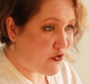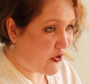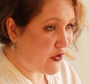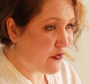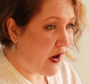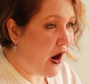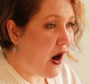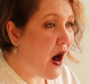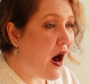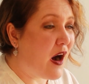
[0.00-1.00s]
trove
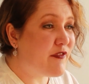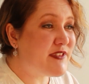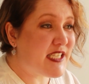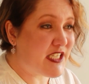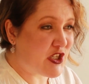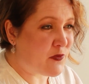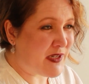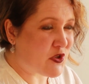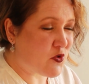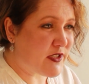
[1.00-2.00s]
of teaching
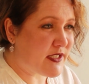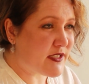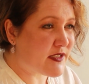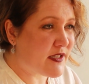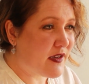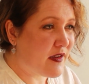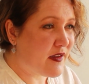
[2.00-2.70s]
resources,